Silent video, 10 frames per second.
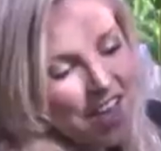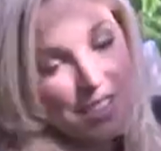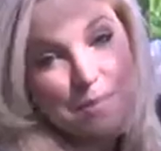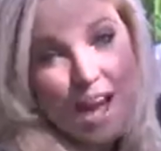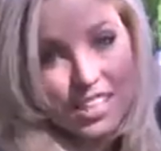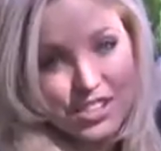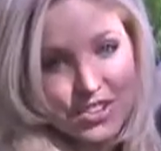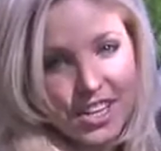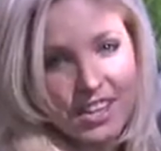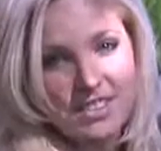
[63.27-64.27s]
The MASH
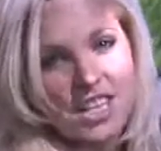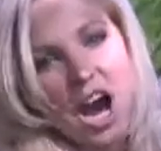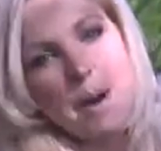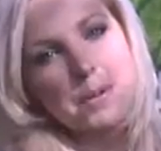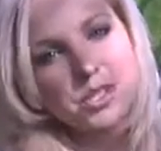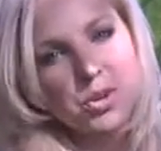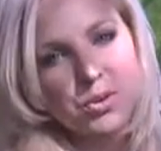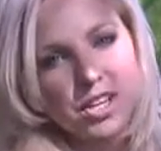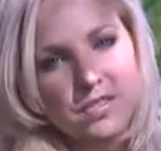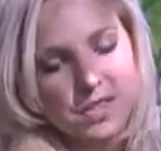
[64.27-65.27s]
unit gives the
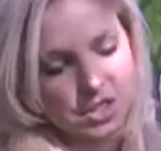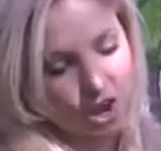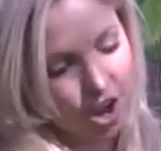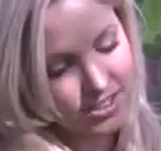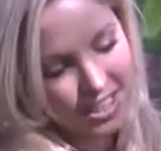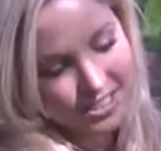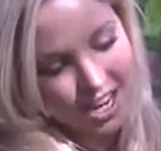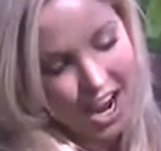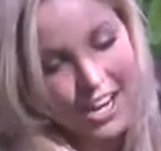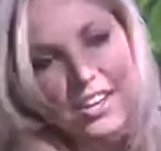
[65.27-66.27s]
opportunity for dogs like
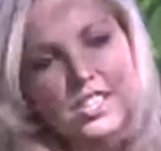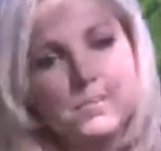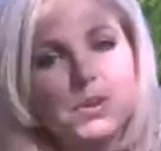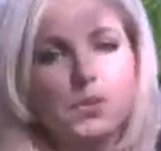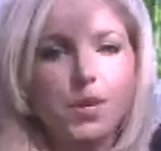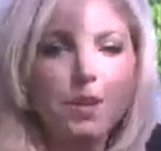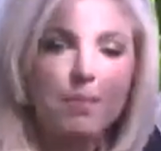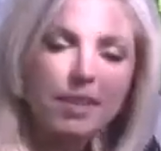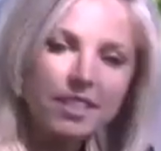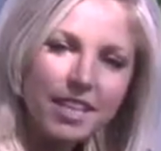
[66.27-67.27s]
Tiger to be
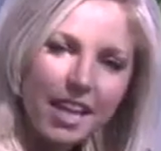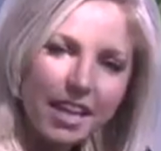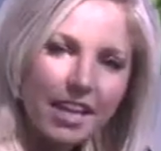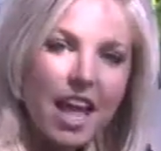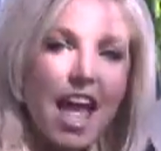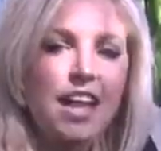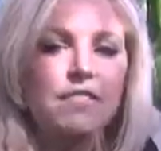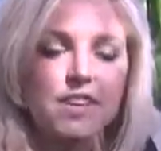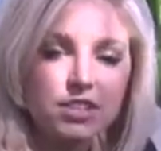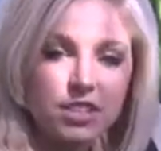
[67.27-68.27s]
rehabilitated and
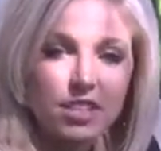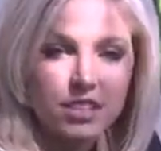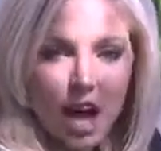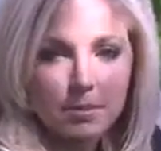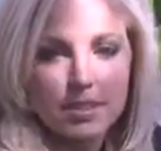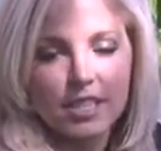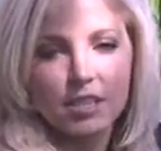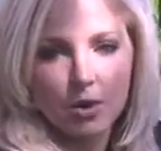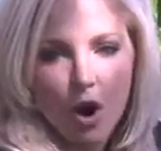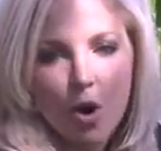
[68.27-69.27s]
eventually adopted
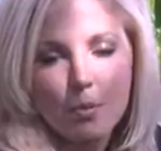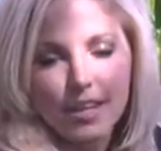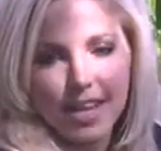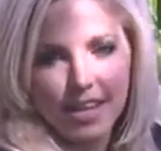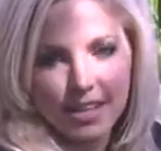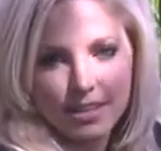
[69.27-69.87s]
into a home again.